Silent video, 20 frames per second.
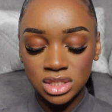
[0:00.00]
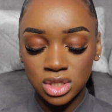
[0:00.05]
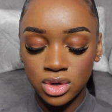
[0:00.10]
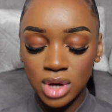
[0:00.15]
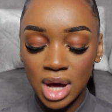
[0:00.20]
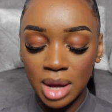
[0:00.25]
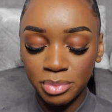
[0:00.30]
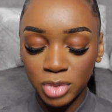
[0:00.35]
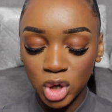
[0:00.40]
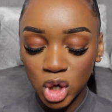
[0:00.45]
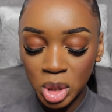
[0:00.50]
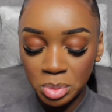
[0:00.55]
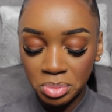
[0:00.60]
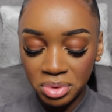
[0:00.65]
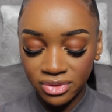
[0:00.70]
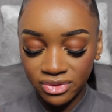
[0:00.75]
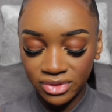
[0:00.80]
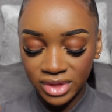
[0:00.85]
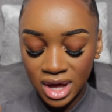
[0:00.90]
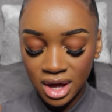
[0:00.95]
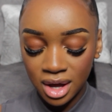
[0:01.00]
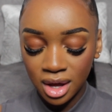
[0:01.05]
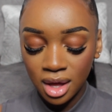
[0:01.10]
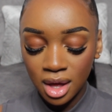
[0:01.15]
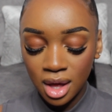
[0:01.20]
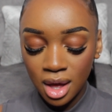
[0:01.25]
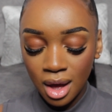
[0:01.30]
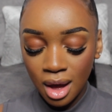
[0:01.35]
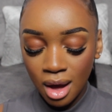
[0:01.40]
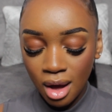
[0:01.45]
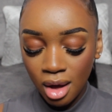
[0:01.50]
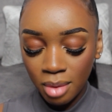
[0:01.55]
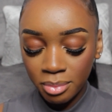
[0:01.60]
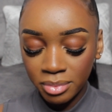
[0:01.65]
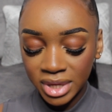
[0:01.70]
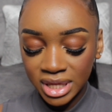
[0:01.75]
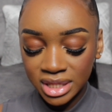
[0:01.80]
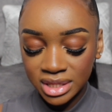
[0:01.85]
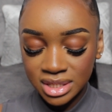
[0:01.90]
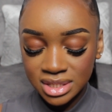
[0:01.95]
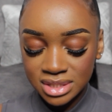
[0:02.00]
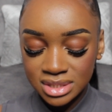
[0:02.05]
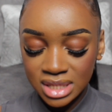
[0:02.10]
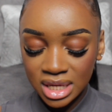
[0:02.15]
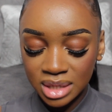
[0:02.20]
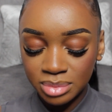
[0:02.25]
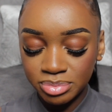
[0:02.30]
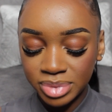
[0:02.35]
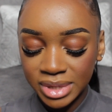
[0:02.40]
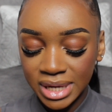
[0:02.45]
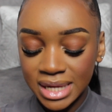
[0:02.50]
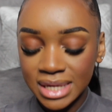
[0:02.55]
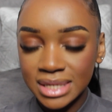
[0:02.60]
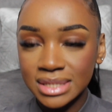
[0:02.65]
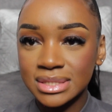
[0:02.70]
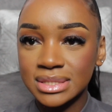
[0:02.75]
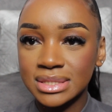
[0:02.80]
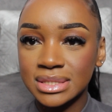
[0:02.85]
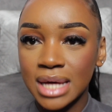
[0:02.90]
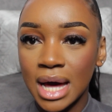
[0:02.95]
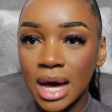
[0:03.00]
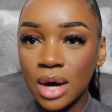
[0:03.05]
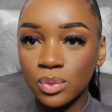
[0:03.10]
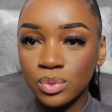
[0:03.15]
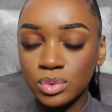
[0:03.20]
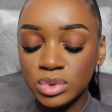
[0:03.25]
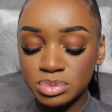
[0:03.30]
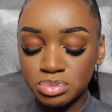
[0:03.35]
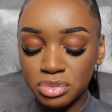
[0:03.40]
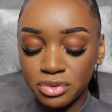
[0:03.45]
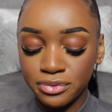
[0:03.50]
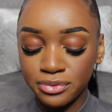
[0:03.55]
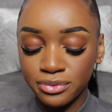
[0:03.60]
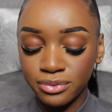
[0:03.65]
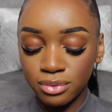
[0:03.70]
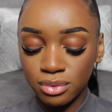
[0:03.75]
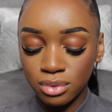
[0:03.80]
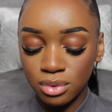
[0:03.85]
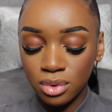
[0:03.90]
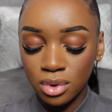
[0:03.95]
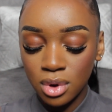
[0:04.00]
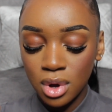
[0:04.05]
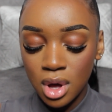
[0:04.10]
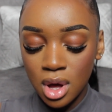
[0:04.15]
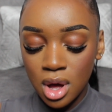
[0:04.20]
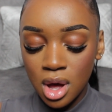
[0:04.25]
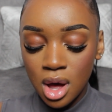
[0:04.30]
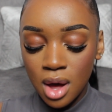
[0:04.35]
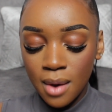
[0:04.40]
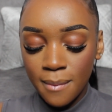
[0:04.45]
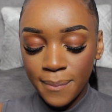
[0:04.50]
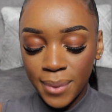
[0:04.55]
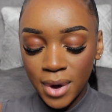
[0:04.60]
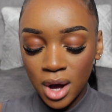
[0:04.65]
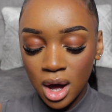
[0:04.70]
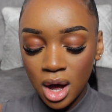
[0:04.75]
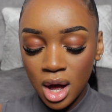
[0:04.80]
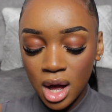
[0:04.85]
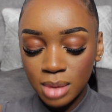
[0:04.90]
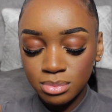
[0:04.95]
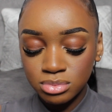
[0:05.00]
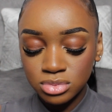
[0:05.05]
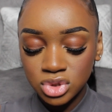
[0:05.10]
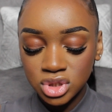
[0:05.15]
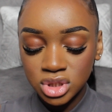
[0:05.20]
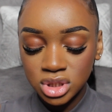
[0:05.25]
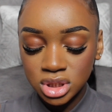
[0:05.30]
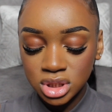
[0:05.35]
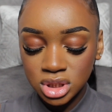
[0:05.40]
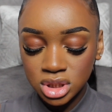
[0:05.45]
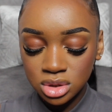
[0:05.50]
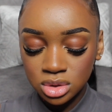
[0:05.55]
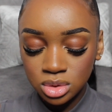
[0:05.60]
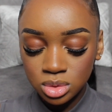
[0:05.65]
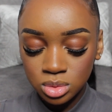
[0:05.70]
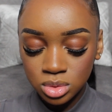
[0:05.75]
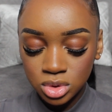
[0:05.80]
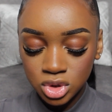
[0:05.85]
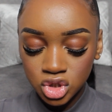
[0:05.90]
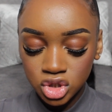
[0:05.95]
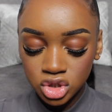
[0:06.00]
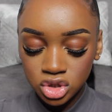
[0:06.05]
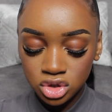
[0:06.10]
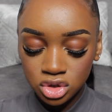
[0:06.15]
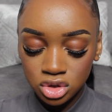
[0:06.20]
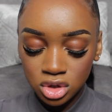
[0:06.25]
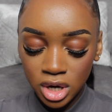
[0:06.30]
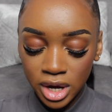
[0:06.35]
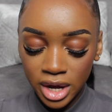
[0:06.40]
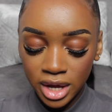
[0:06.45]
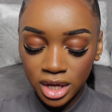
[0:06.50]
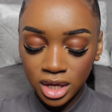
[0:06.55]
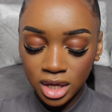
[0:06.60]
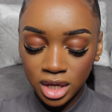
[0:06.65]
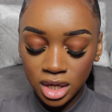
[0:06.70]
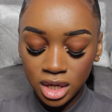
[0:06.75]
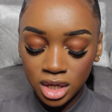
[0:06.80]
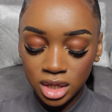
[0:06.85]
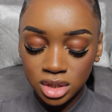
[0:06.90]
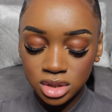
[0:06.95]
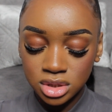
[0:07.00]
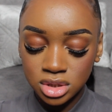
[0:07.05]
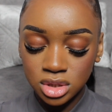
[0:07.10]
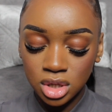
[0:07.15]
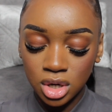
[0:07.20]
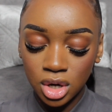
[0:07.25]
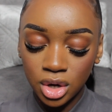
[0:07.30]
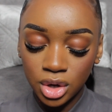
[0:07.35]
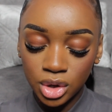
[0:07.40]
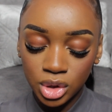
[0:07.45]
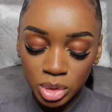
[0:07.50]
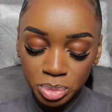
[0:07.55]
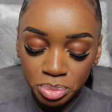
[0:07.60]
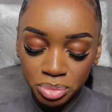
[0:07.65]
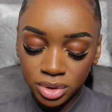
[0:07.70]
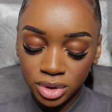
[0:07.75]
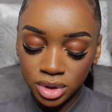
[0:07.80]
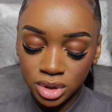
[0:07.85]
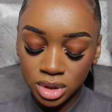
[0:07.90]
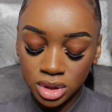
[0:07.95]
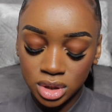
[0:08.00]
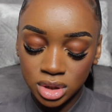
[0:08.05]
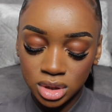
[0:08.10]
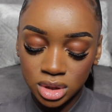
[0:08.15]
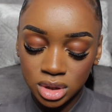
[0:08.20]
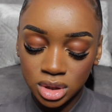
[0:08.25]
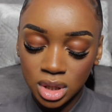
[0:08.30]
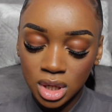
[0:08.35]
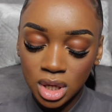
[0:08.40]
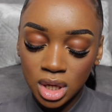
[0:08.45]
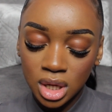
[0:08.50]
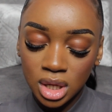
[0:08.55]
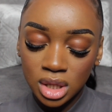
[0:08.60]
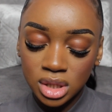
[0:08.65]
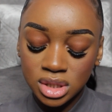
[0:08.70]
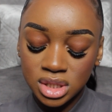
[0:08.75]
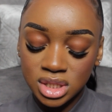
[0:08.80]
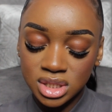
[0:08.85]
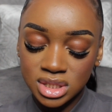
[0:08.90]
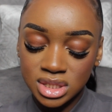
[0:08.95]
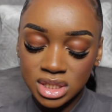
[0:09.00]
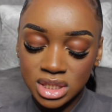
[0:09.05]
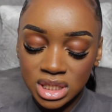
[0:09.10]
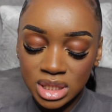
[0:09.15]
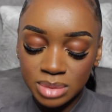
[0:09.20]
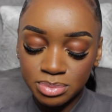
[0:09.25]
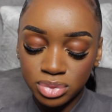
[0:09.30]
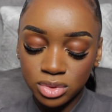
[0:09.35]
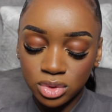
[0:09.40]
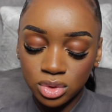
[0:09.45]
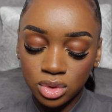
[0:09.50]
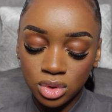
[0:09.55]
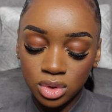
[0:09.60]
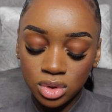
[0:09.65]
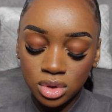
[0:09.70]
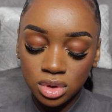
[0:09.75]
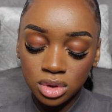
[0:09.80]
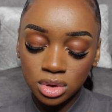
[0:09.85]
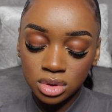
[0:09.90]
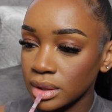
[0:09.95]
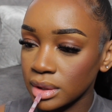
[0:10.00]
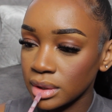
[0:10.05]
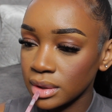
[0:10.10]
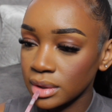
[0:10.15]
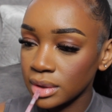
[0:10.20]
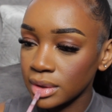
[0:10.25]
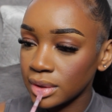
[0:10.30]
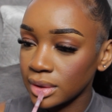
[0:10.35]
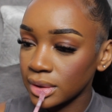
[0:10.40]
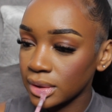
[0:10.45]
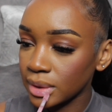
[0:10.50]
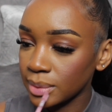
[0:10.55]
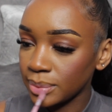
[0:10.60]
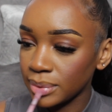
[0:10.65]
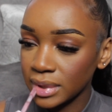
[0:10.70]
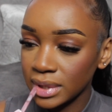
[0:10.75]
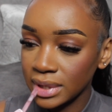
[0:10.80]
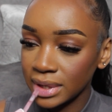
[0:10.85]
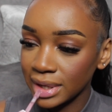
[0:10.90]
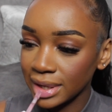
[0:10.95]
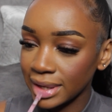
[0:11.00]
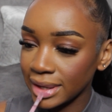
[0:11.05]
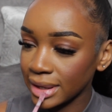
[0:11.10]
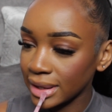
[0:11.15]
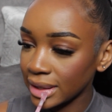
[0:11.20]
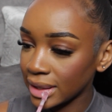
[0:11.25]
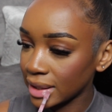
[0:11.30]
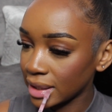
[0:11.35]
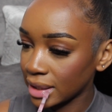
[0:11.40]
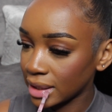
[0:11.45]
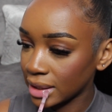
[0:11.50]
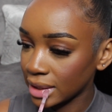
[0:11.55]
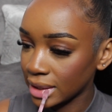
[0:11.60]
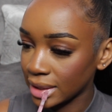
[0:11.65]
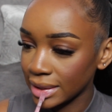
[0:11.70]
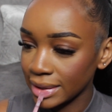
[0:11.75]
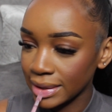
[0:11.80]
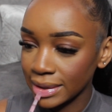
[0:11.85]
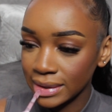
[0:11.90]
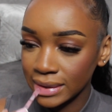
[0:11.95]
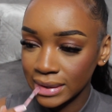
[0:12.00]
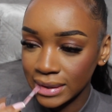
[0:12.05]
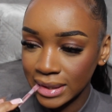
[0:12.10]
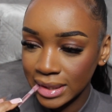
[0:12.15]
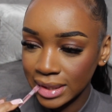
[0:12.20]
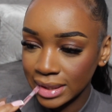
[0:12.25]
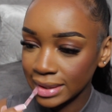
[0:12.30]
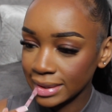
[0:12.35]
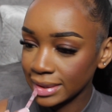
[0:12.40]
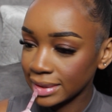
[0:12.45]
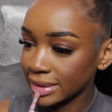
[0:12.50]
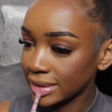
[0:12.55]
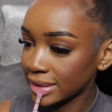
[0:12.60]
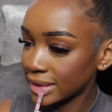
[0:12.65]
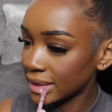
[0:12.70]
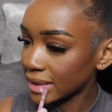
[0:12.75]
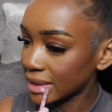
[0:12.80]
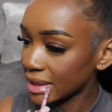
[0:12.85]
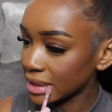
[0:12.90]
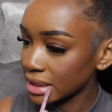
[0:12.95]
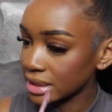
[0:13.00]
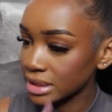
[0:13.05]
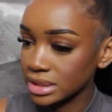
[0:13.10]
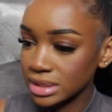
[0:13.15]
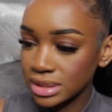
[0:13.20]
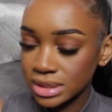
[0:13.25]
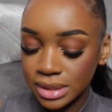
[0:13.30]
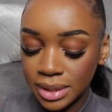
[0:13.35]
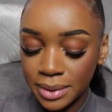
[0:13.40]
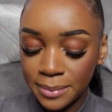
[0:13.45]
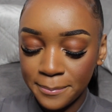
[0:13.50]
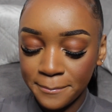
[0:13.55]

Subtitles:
so I'm hoping that I'm in the same place that I was before. But I'm still trying to open this lip gloss. Apply this.